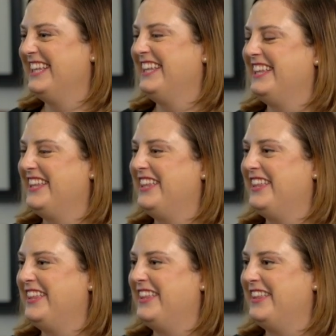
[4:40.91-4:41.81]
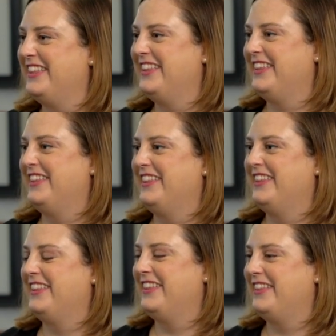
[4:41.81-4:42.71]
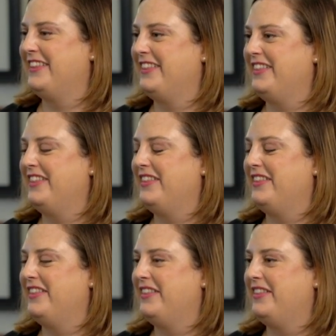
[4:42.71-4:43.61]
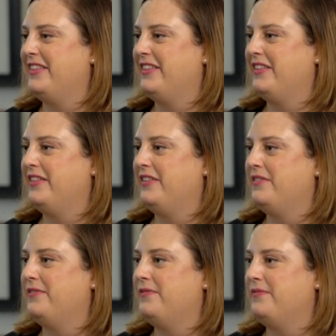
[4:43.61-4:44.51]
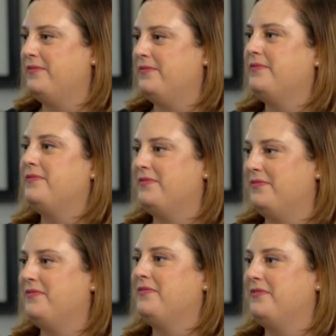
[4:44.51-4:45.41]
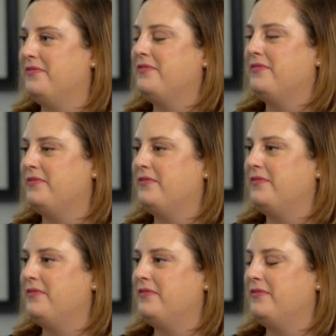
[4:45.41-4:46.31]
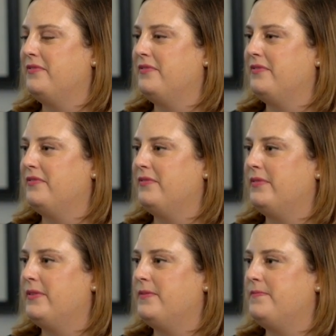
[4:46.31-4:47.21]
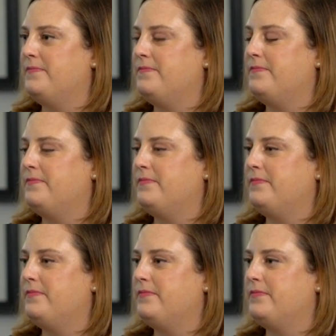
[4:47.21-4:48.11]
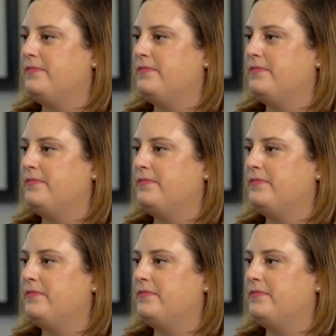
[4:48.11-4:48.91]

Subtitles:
[no speech]